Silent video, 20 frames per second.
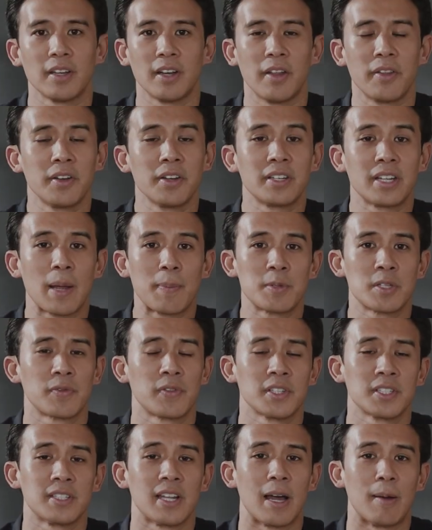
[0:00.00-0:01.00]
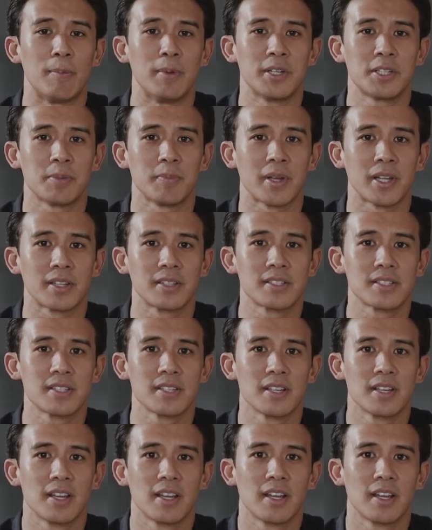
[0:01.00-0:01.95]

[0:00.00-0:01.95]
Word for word: and other types of establishments.